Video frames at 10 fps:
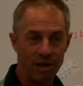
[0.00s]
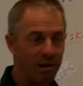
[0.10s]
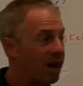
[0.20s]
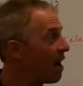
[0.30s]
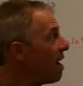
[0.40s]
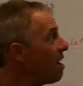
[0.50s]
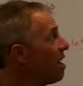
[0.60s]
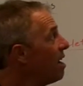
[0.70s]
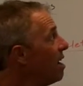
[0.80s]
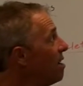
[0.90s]

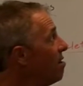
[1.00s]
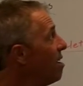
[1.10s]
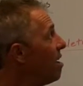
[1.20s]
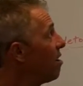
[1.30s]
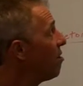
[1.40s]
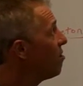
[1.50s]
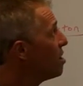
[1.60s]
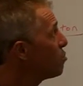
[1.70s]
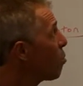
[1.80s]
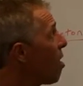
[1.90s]
okay? And you need to learn
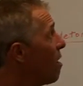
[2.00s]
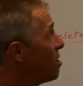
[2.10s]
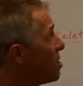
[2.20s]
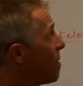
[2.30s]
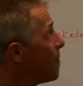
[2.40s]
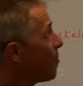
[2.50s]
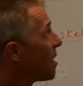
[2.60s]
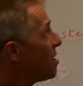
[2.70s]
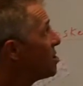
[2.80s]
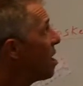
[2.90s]
these parts.
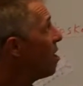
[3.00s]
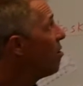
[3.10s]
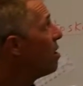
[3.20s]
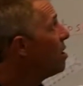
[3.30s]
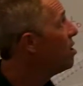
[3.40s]
So